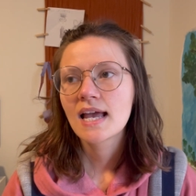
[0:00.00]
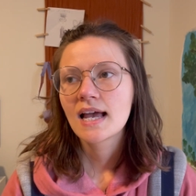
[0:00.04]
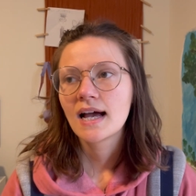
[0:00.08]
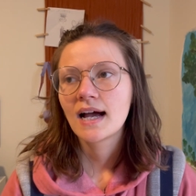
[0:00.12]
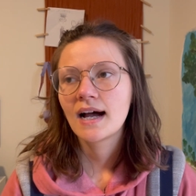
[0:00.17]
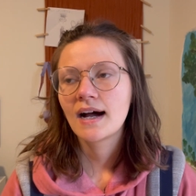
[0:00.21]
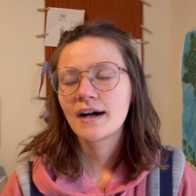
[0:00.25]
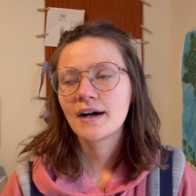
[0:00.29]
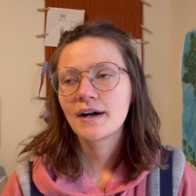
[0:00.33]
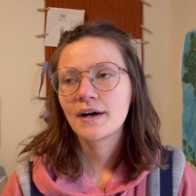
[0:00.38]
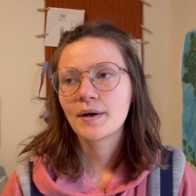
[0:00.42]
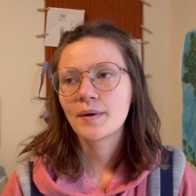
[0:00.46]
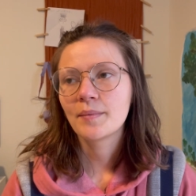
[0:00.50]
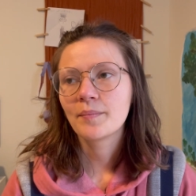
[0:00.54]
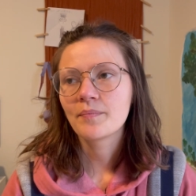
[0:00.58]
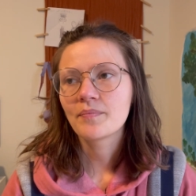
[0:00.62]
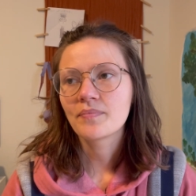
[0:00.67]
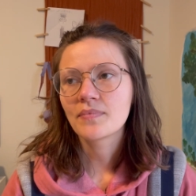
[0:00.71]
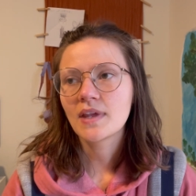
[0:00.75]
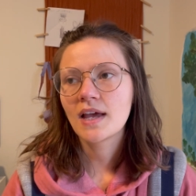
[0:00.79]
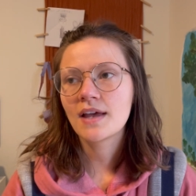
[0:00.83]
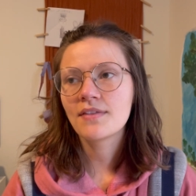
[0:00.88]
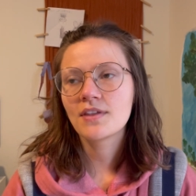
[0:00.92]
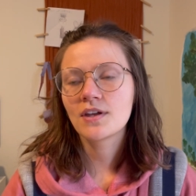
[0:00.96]
And
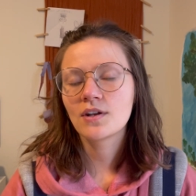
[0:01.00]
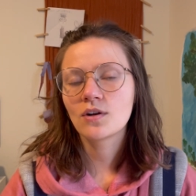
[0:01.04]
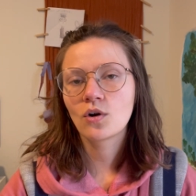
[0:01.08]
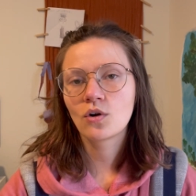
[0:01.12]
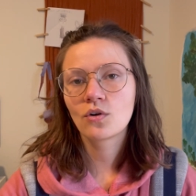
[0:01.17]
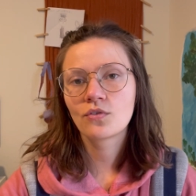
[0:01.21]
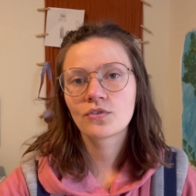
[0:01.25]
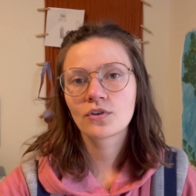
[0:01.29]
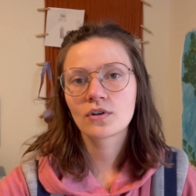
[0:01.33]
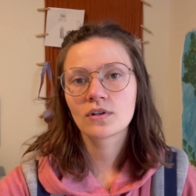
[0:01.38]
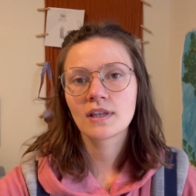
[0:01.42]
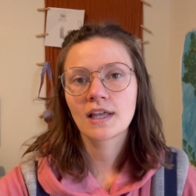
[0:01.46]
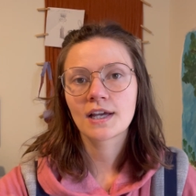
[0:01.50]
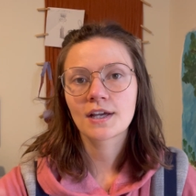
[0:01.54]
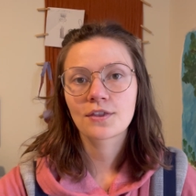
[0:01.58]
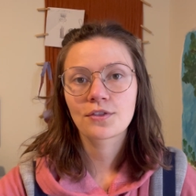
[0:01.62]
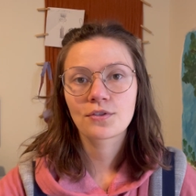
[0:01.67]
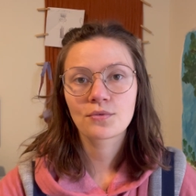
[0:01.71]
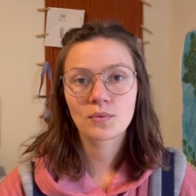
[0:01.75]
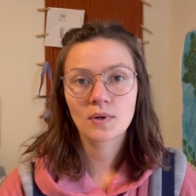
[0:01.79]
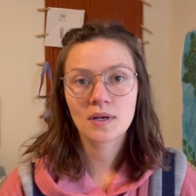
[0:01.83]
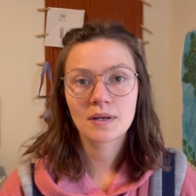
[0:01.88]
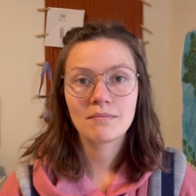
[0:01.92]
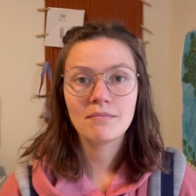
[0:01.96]
then over like
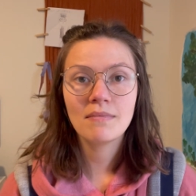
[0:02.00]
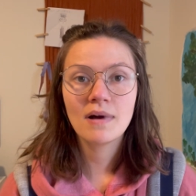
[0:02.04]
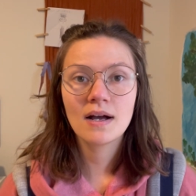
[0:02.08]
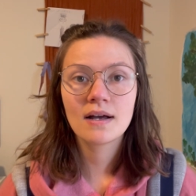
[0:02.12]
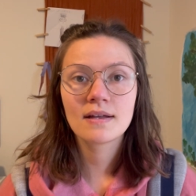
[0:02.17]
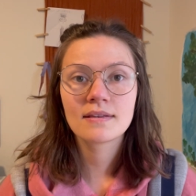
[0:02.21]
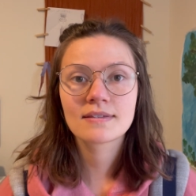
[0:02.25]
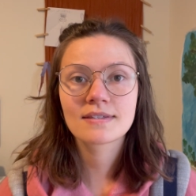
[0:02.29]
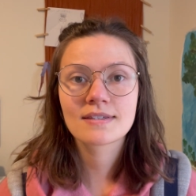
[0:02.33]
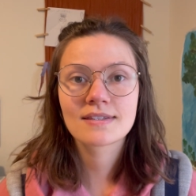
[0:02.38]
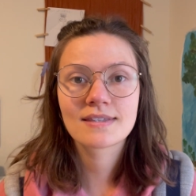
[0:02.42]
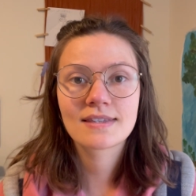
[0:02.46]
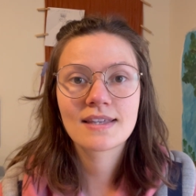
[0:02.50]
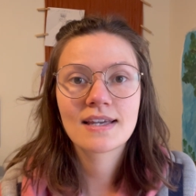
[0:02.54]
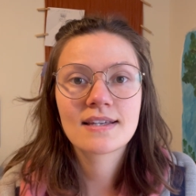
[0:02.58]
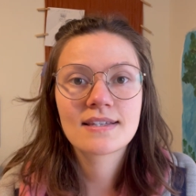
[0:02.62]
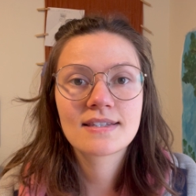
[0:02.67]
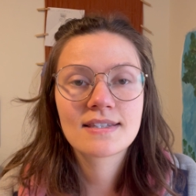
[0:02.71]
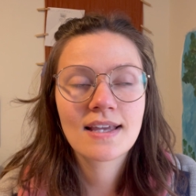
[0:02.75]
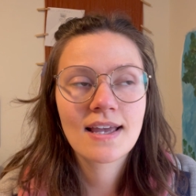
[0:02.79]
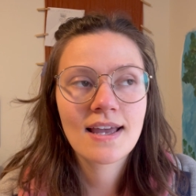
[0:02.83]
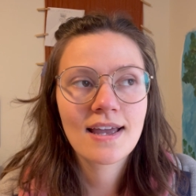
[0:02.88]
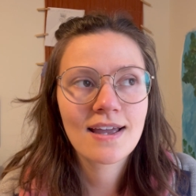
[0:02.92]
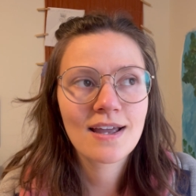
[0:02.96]
3 months, they
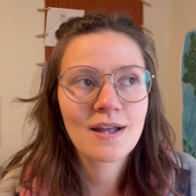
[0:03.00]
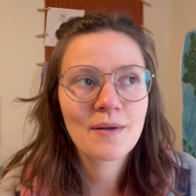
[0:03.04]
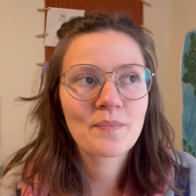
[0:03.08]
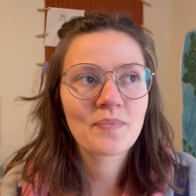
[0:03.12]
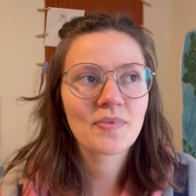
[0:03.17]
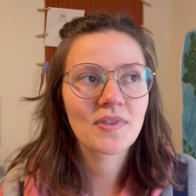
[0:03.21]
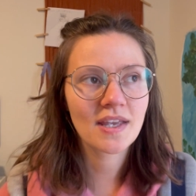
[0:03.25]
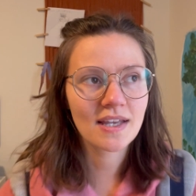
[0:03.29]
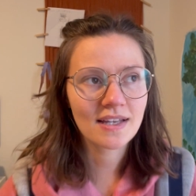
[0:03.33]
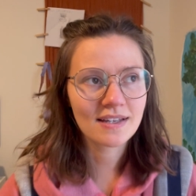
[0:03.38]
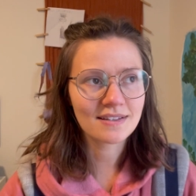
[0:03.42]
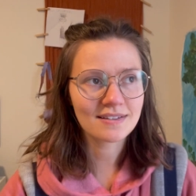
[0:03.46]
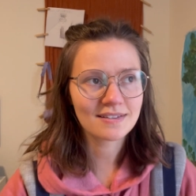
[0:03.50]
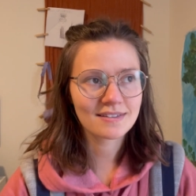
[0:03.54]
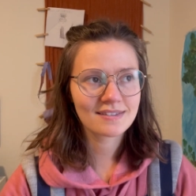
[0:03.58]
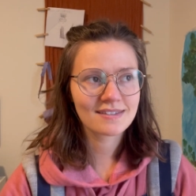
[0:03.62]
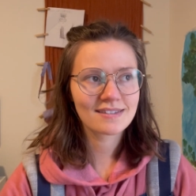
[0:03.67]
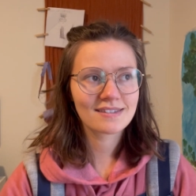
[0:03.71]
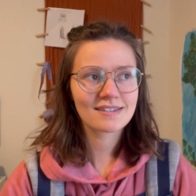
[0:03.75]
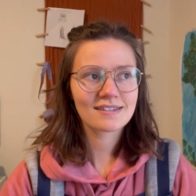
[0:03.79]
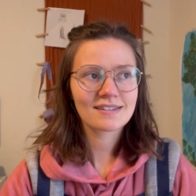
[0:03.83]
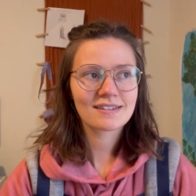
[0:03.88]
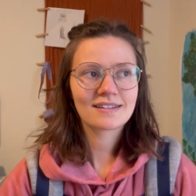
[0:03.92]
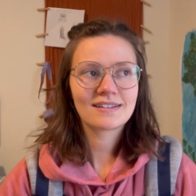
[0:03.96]
say
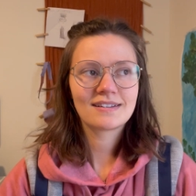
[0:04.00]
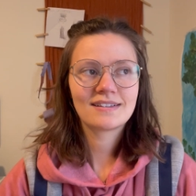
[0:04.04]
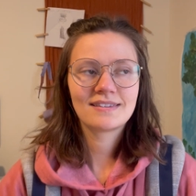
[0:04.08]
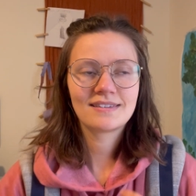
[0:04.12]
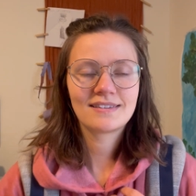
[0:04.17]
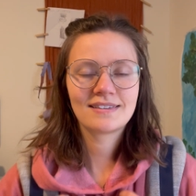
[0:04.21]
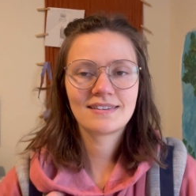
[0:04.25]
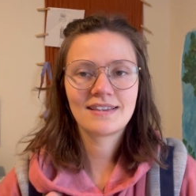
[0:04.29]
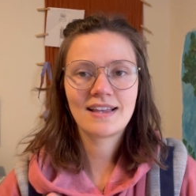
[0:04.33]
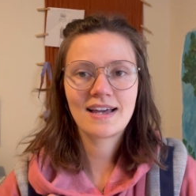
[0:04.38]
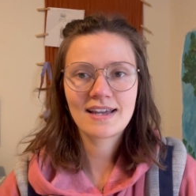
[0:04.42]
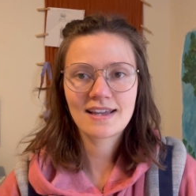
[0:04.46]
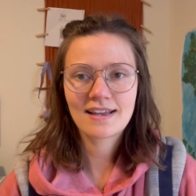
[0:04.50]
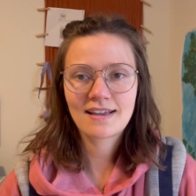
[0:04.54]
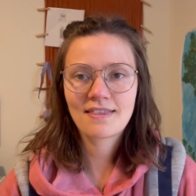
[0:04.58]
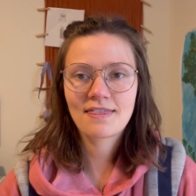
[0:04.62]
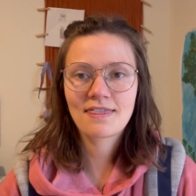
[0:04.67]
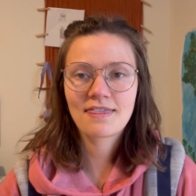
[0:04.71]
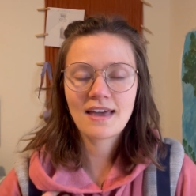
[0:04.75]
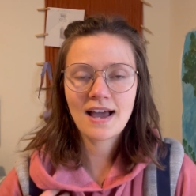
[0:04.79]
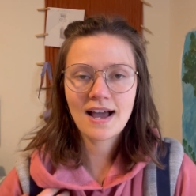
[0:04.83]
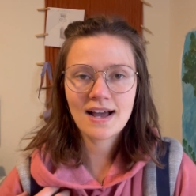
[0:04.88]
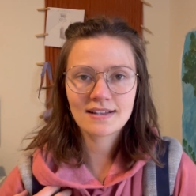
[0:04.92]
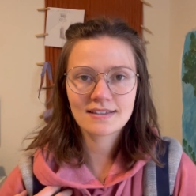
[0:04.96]
is like,
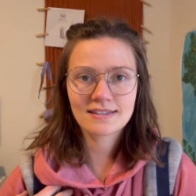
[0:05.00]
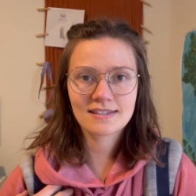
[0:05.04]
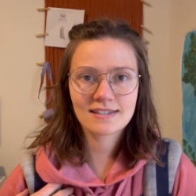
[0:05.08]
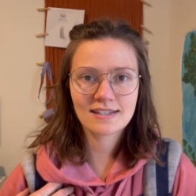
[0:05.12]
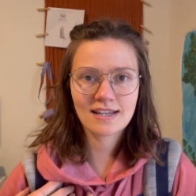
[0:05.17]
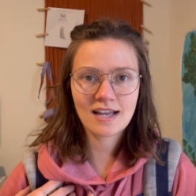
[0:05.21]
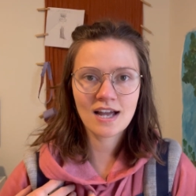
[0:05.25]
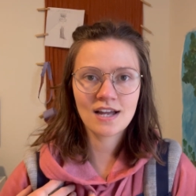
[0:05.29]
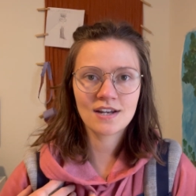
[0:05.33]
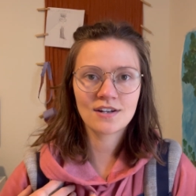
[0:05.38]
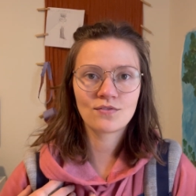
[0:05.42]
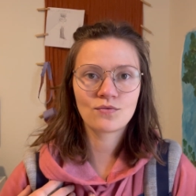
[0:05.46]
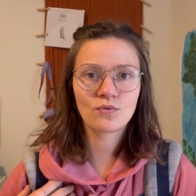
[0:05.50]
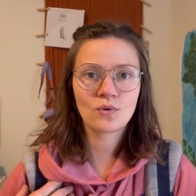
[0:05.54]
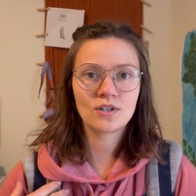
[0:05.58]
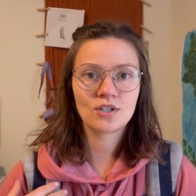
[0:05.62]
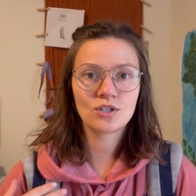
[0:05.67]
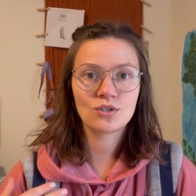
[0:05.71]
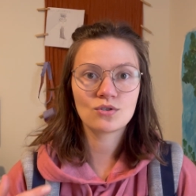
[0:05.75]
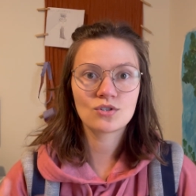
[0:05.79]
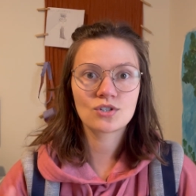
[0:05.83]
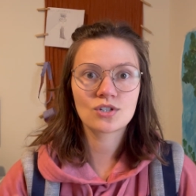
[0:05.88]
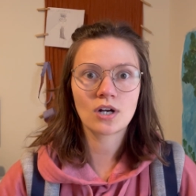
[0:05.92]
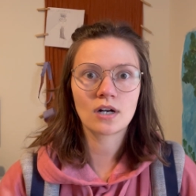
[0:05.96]
that's kind of when
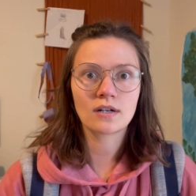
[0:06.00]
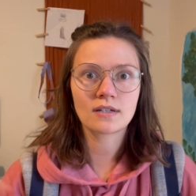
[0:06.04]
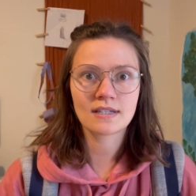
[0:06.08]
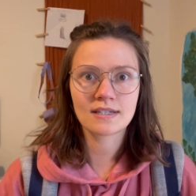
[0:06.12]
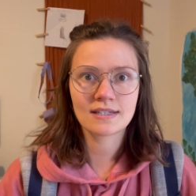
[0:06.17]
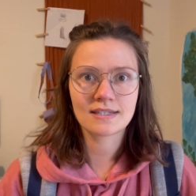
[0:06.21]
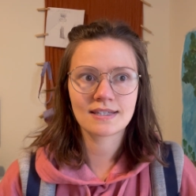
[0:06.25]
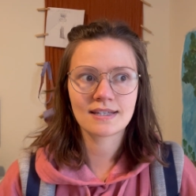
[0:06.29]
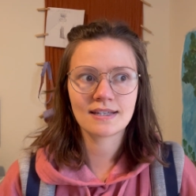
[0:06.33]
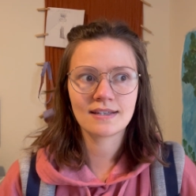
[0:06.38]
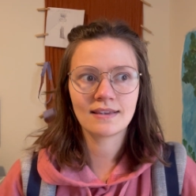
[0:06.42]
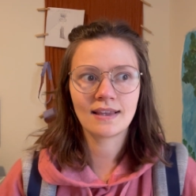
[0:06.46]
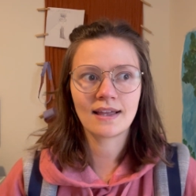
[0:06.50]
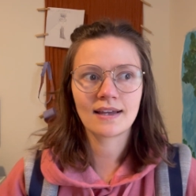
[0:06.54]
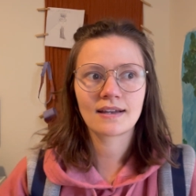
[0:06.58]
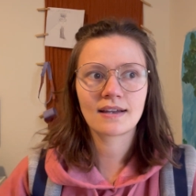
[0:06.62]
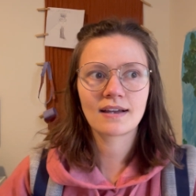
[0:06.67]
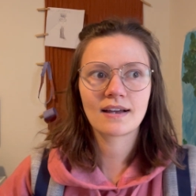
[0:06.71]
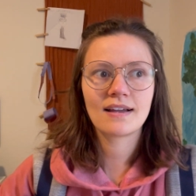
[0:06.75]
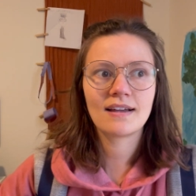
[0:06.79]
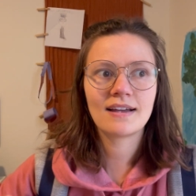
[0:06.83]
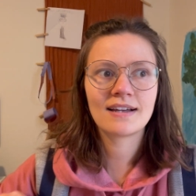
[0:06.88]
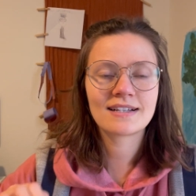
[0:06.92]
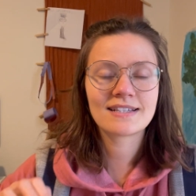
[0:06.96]
you start to see like
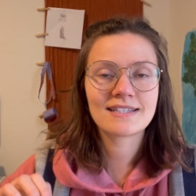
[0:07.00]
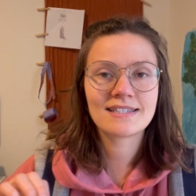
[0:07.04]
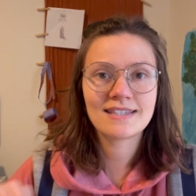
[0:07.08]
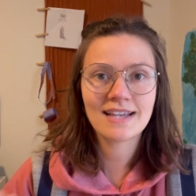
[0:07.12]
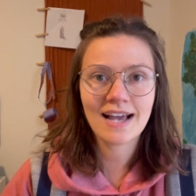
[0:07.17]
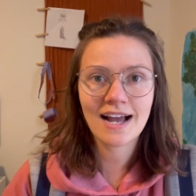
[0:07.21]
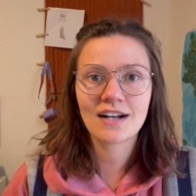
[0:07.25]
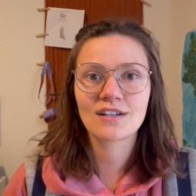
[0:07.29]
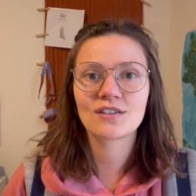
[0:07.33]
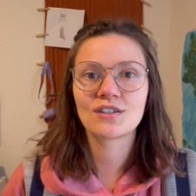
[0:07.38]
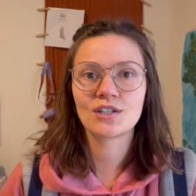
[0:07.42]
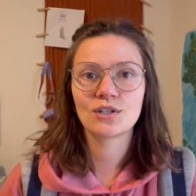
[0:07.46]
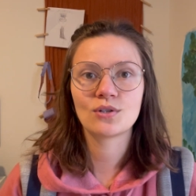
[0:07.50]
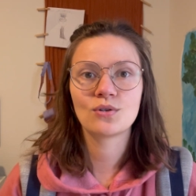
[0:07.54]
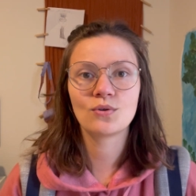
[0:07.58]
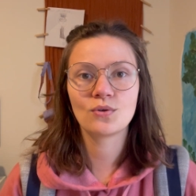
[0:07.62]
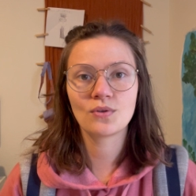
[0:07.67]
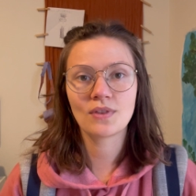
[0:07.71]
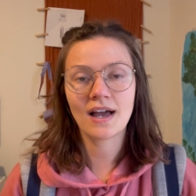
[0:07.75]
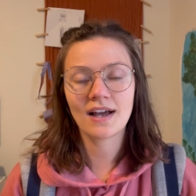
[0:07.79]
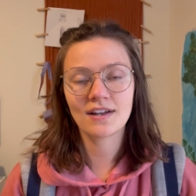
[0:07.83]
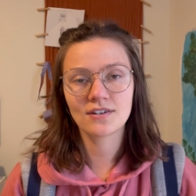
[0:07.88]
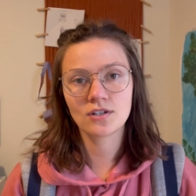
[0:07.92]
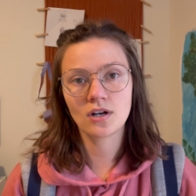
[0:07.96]
exactly who
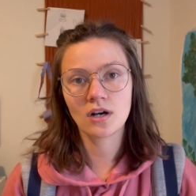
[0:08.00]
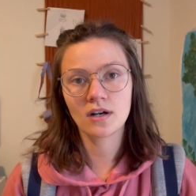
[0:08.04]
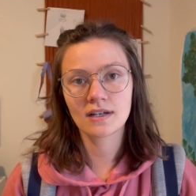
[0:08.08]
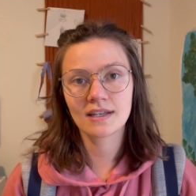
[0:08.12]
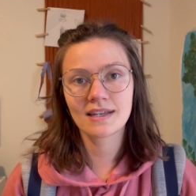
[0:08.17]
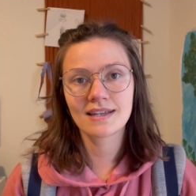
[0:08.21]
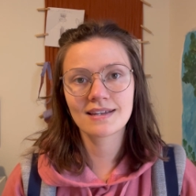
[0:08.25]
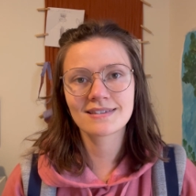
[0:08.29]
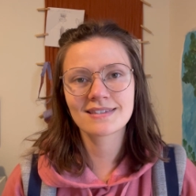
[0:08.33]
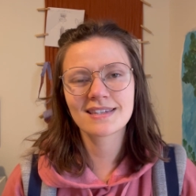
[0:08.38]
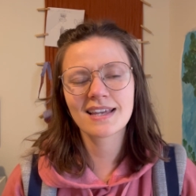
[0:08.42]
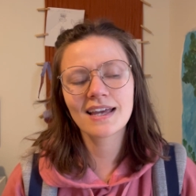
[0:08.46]
that dog is.